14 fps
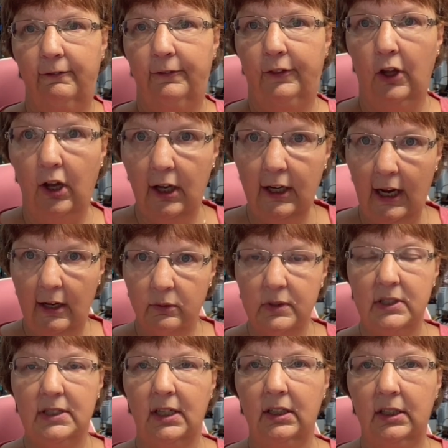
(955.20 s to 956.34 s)
thought I was
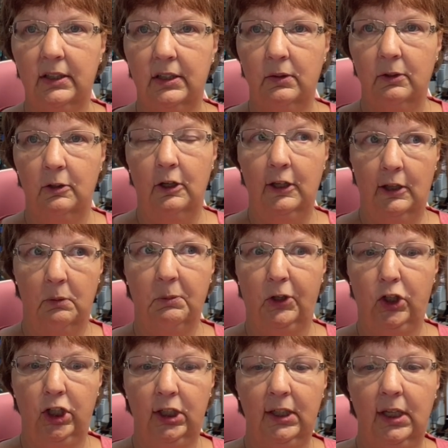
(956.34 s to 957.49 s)
done in the
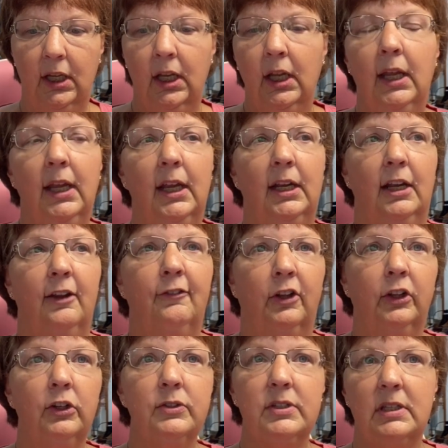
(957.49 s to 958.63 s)
barn and I've
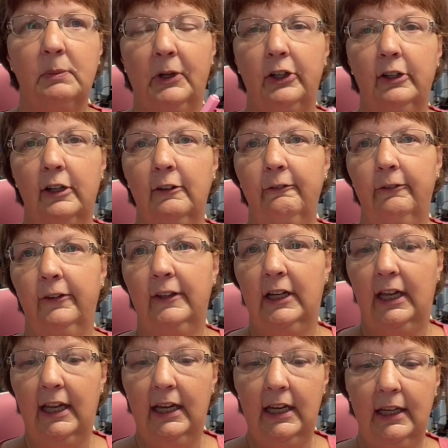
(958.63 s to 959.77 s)
closed the barn up for the
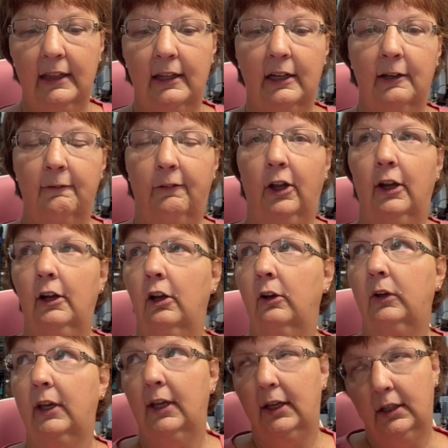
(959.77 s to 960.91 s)
night, and then I've thought,
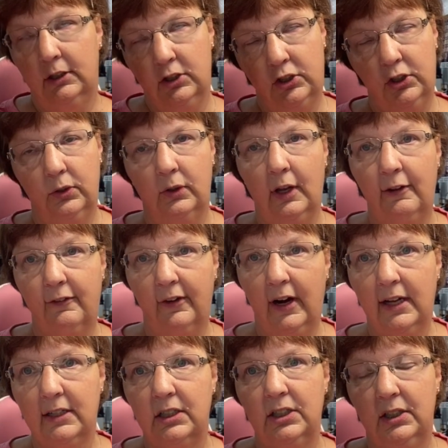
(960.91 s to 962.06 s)
okay, shoot, I
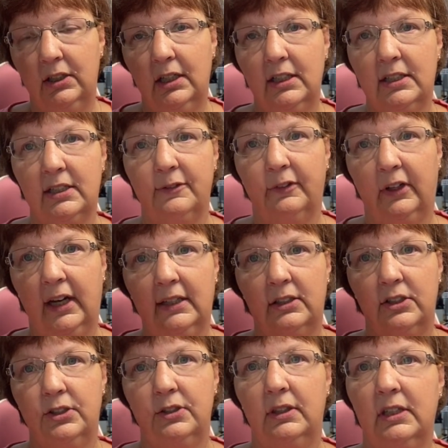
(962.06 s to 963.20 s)
forgot to do this, I forgot
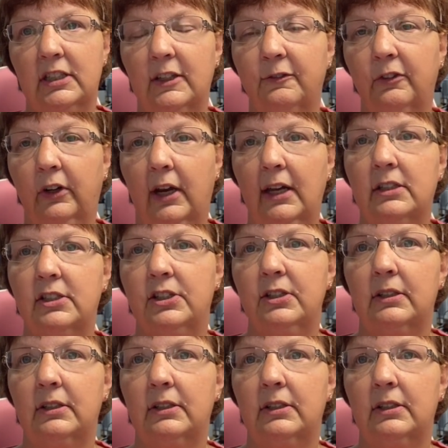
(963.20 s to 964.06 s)
to do this, I forgot to do